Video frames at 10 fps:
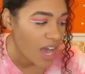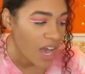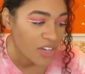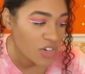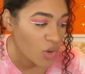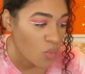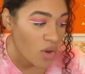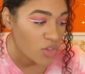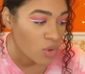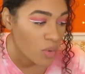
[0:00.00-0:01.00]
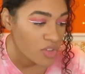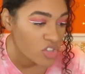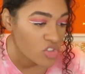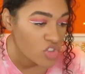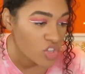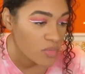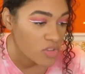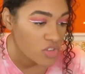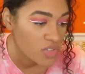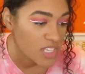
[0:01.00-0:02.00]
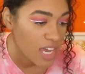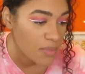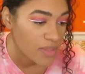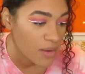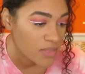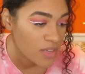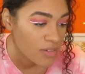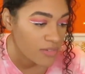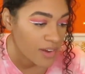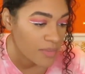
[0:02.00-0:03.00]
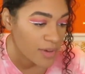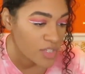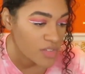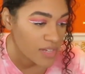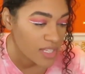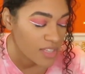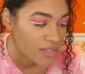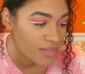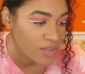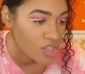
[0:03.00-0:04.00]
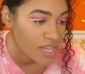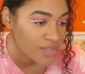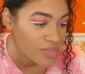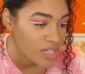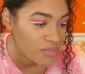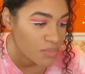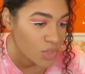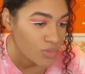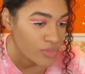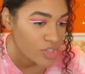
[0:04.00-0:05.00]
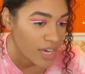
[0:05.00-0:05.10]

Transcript: I don't know what you're watching, Tuba Tuesday, but that was not a fire emoji, really. She hasn't really moved